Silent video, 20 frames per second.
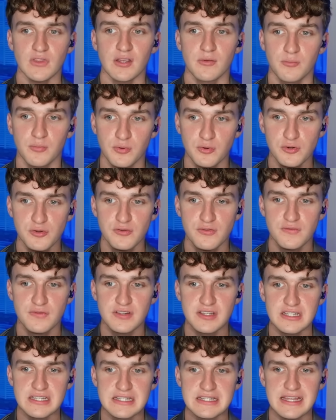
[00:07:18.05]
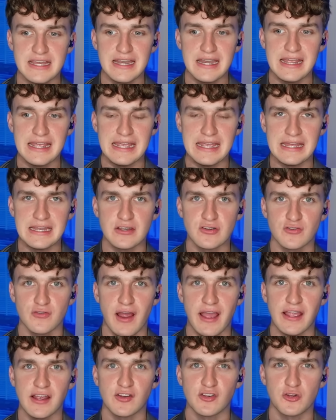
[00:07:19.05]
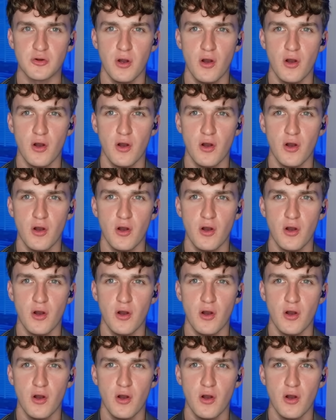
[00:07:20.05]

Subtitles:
proves that in trying to